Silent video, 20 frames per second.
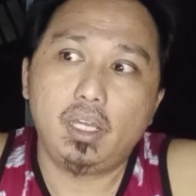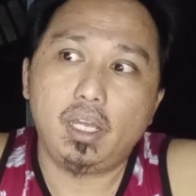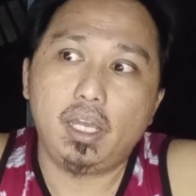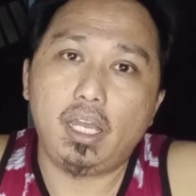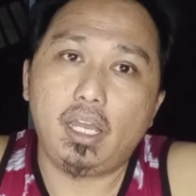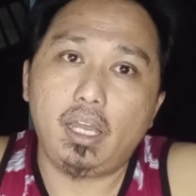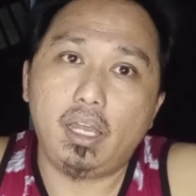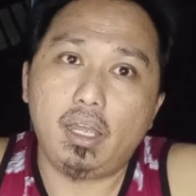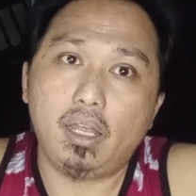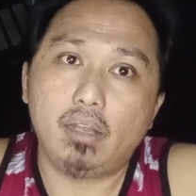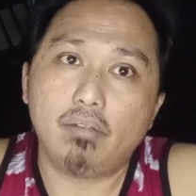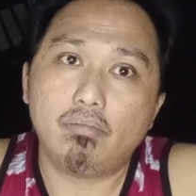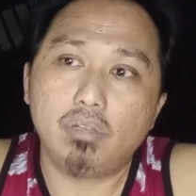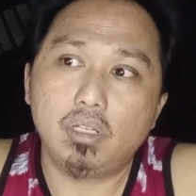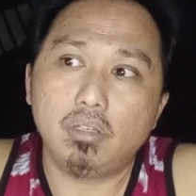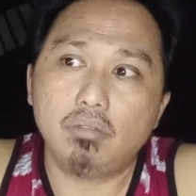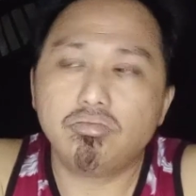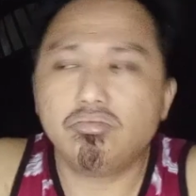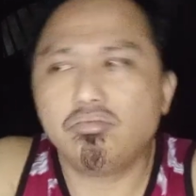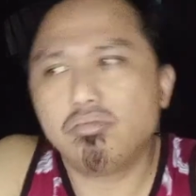And
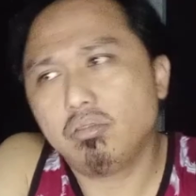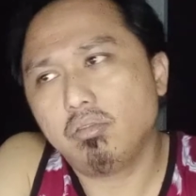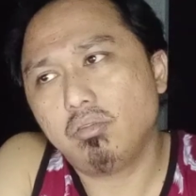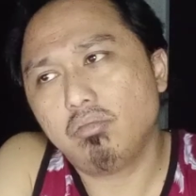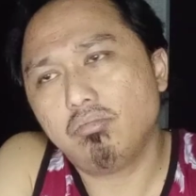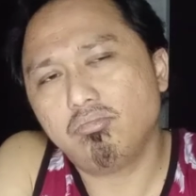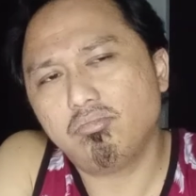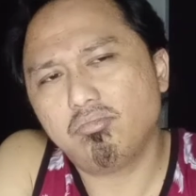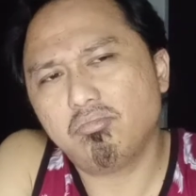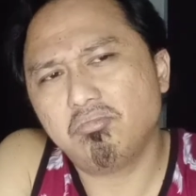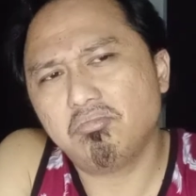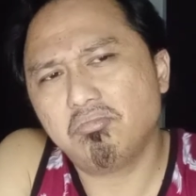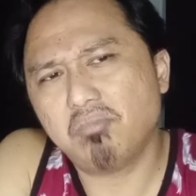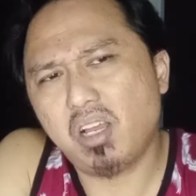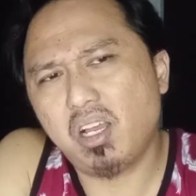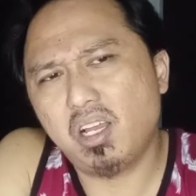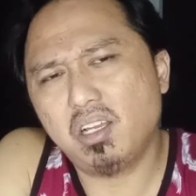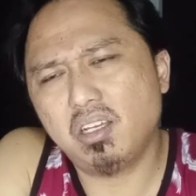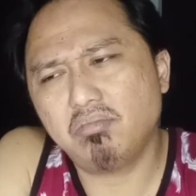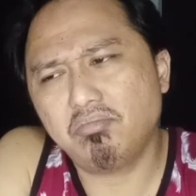
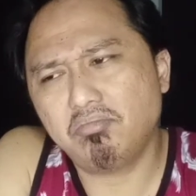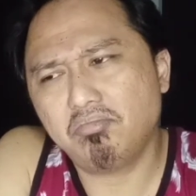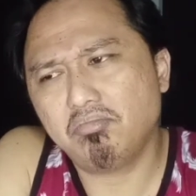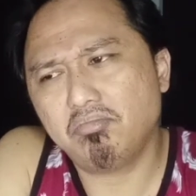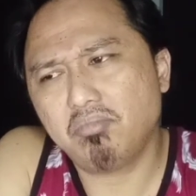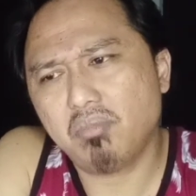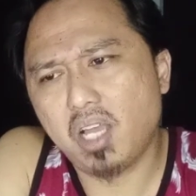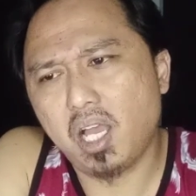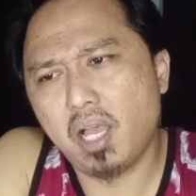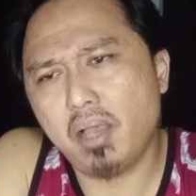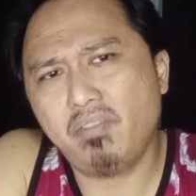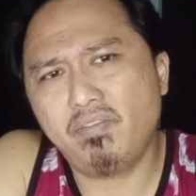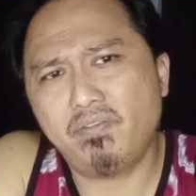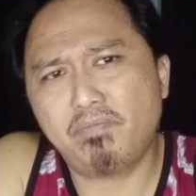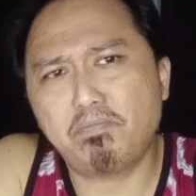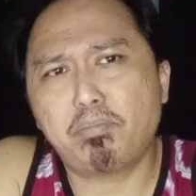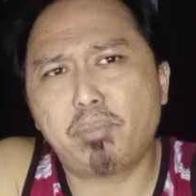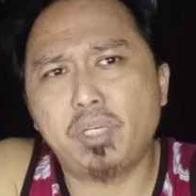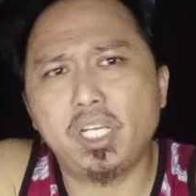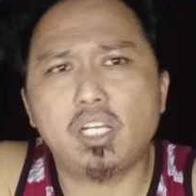I'm
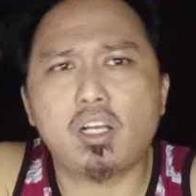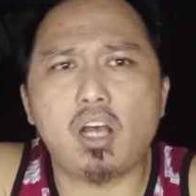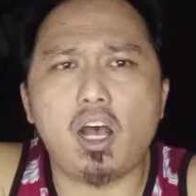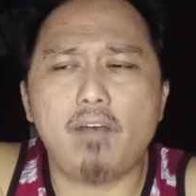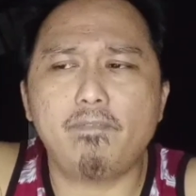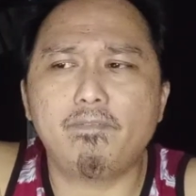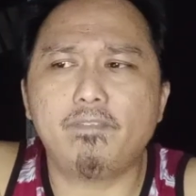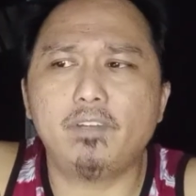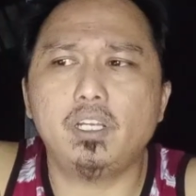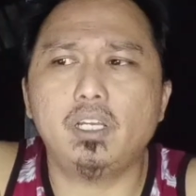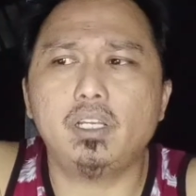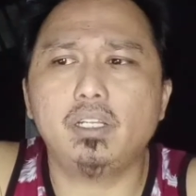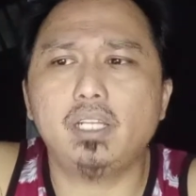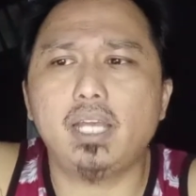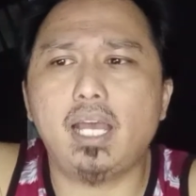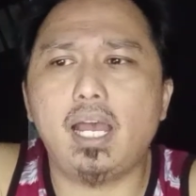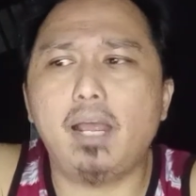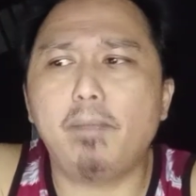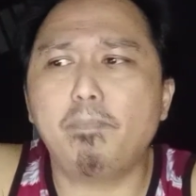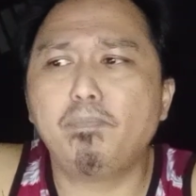pretty confident
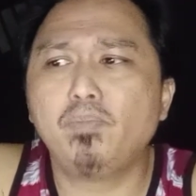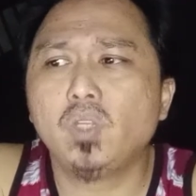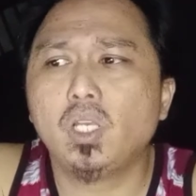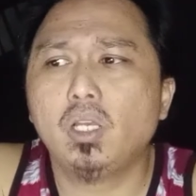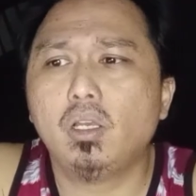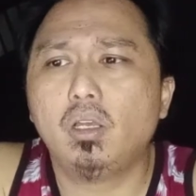that